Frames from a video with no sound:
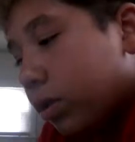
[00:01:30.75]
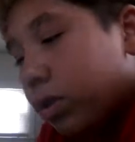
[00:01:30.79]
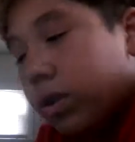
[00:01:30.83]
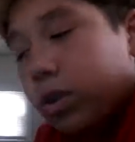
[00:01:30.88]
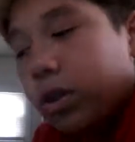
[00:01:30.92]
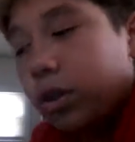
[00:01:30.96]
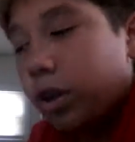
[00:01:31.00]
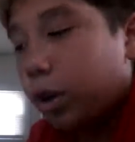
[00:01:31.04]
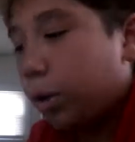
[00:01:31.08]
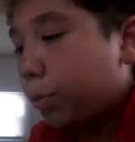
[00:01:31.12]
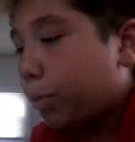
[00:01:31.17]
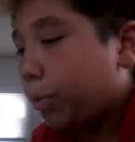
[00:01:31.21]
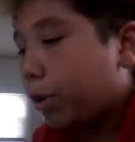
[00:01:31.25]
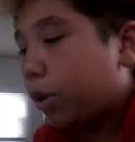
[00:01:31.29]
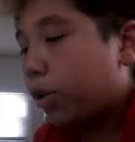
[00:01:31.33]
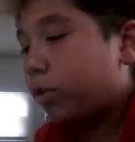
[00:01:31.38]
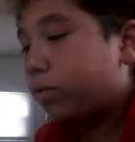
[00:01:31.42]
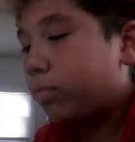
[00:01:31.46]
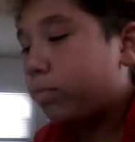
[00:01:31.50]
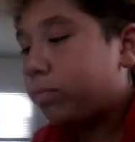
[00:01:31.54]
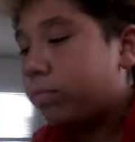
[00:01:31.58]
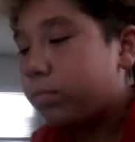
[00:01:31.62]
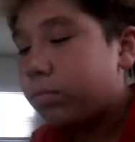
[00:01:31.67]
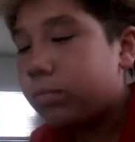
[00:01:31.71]
No, bro.
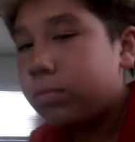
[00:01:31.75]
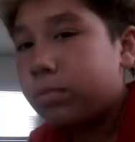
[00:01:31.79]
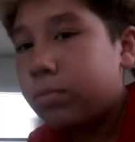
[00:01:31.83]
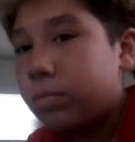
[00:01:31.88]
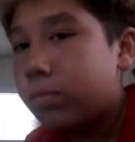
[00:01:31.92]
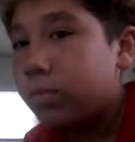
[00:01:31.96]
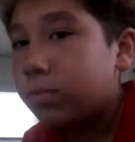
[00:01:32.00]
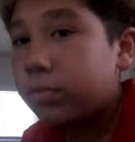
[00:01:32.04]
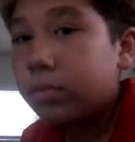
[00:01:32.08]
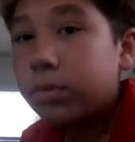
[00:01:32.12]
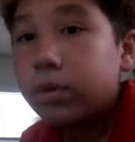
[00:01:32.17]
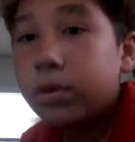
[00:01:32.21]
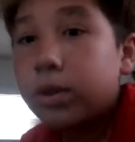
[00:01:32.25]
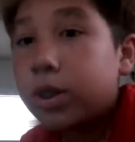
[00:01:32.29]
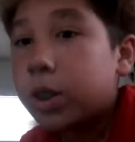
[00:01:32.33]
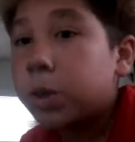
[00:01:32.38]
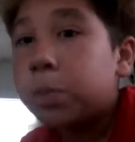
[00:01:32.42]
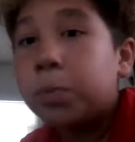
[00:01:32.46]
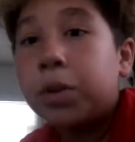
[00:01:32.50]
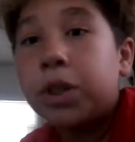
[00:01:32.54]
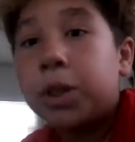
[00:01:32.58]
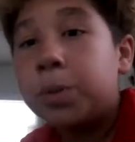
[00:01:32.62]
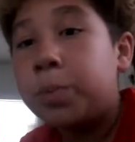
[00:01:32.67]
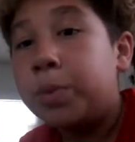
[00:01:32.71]
This
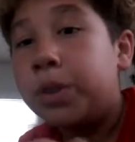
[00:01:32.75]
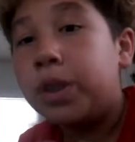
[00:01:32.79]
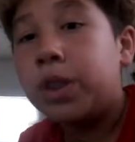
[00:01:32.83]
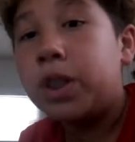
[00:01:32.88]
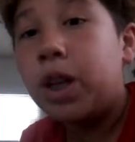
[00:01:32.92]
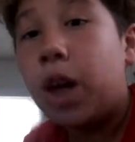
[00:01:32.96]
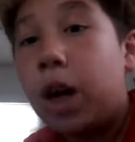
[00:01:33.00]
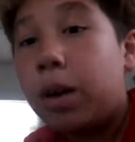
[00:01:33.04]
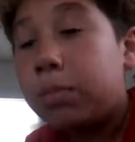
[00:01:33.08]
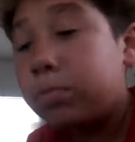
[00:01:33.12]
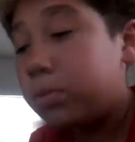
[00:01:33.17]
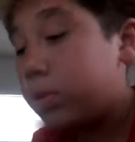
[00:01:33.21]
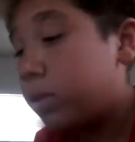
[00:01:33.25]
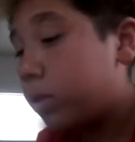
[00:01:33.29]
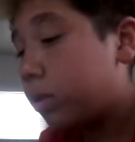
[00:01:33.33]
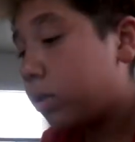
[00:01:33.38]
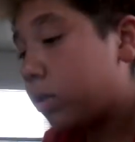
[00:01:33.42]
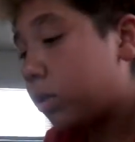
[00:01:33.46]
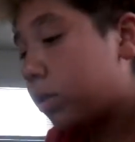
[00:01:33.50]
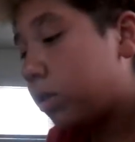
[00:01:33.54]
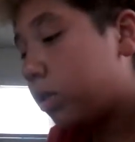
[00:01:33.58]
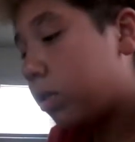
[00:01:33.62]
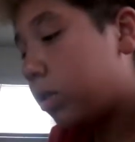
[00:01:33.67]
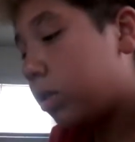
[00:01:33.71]
must be stopped.
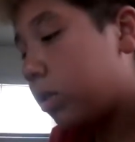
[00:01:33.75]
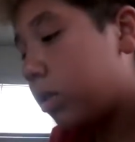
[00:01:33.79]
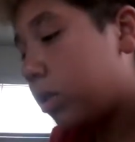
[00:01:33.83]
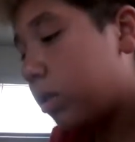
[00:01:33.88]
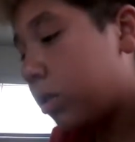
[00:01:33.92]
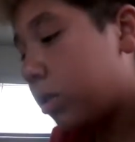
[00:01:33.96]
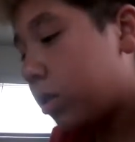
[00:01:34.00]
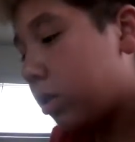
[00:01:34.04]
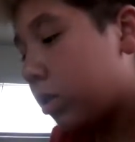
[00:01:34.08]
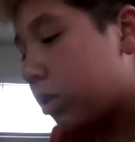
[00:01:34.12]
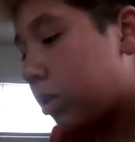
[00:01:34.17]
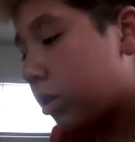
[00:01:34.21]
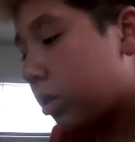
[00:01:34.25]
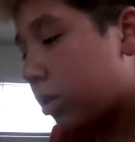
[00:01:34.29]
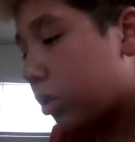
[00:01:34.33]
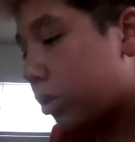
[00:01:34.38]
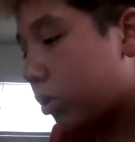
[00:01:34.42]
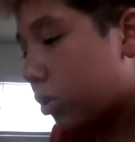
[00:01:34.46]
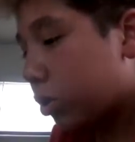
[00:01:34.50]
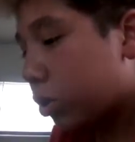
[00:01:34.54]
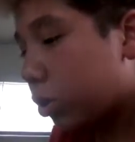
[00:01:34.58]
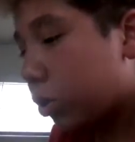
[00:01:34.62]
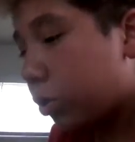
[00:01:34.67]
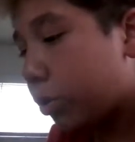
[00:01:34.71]

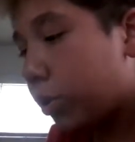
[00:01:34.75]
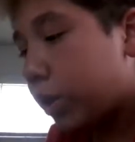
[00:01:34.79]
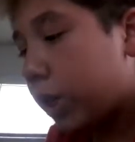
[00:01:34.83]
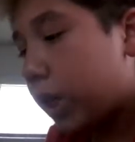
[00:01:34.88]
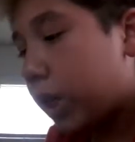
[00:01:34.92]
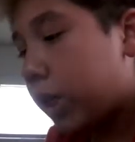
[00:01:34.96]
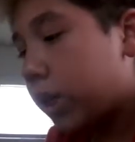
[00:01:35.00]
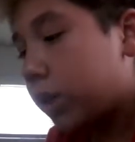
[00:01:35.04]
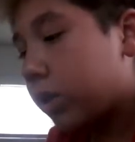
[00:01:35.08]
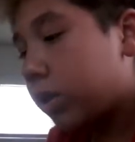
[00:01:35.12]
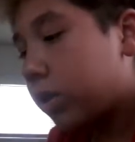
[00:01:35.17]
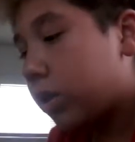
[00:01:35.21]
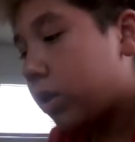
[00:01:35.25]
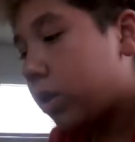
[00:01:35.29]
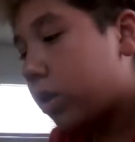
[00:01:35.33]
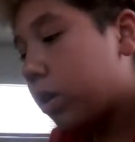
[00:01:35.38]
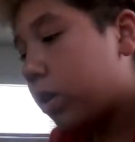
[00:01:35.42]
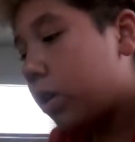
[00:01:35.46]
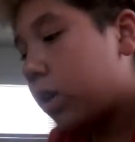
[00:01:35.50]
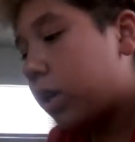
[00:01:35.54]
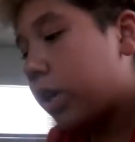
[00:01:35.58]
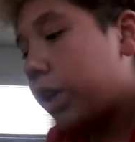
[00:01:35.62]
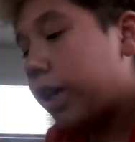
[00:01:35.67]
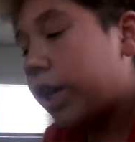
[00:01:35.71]
So, you guys,
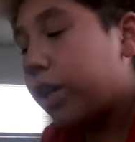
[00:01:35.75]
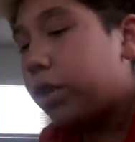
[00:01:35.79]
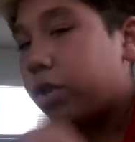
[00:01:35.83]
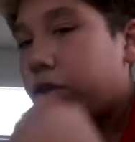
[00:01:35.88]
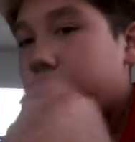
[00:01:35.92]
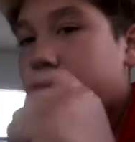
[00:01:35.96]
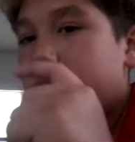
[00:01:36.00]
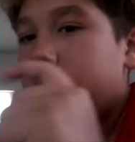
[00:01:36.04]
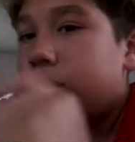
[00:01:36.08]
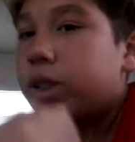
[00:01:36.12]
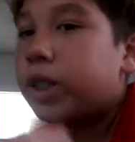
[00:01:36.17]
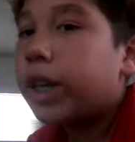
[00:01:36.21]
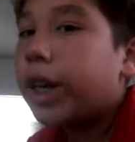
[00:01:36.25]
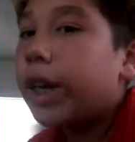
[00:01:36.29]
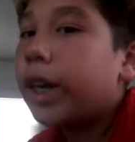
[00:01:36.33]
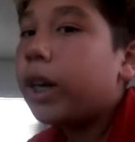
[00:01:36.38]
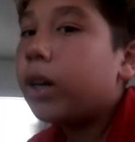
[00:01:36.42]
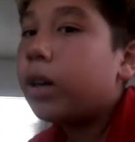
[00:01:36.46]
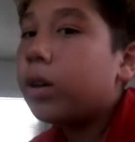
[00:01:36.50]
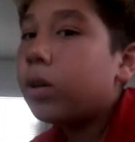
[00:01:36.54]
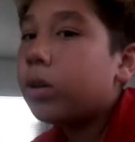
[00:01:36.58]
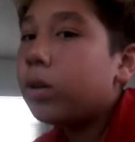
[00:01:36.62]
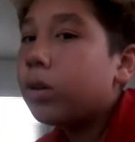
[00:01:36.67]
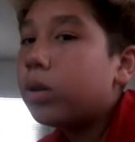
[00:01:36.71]
either today
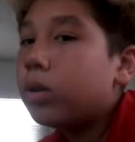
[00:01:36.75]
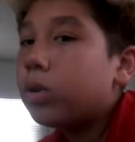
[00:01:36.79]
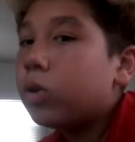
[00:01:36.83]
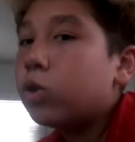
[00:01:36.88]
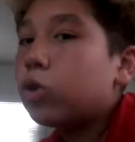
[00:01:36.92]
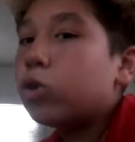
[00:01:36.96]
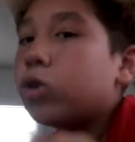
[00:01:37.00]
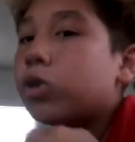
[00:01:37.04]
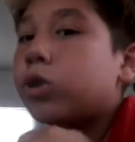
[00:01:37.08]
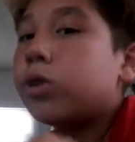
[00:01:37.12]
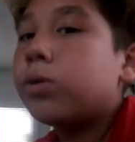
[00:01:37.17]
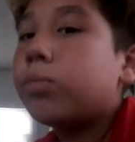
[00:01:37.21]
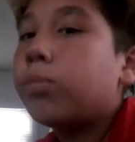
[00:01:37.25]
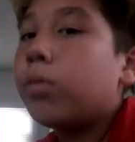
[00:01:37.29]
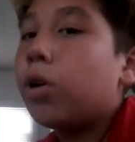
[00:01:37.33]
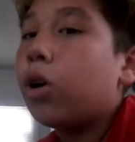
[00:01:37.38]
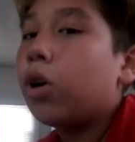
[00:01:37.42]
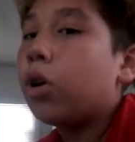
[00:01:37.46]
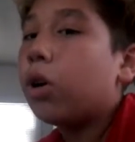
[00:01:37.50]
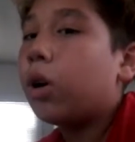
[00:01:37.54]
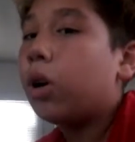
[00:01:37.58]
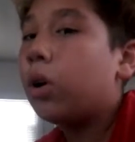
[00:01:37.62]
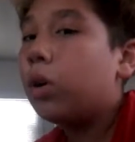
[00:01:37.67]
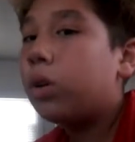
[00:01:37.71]
or
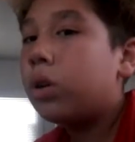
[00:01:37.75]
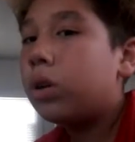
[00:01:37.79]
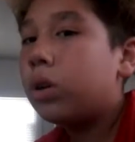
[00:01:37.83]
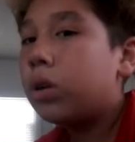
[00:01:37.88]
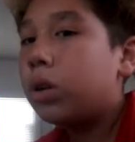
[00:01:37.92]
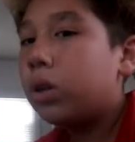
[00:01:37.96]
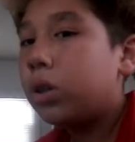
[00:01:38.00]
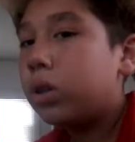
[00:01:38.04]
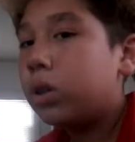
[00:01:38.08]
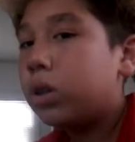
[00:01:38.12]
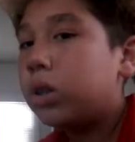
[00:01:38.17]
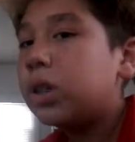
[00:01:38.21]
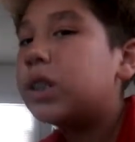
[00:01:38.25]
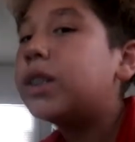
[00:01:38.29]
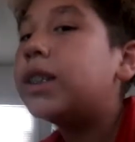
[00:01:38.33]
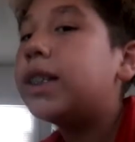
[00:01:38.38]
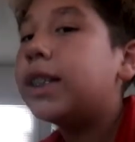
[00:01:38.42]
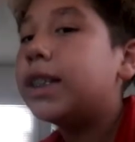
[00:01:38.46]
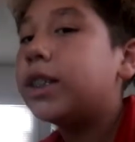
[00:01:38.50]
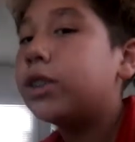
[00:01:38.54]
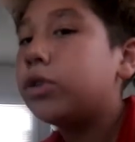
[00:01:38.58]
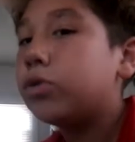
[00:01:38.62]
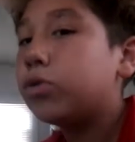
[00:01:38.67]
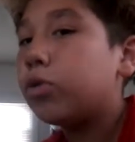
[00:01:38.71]
tomorrow,
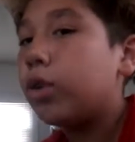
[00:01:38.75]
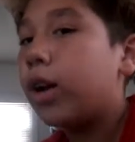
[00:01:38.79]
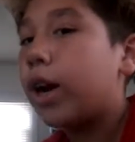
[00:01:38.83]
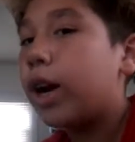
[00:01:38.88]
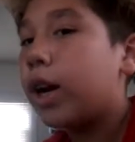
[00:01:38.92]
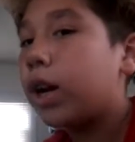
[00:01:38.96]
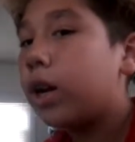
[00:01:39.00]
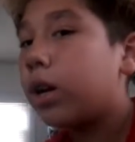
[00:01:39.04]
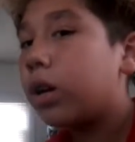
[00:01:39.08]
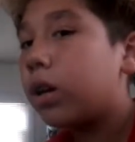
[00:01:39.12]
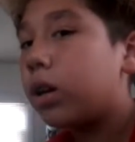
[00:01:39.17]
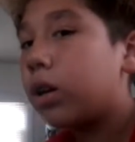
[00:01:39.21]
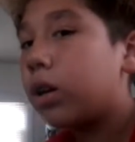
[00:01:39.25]
this track.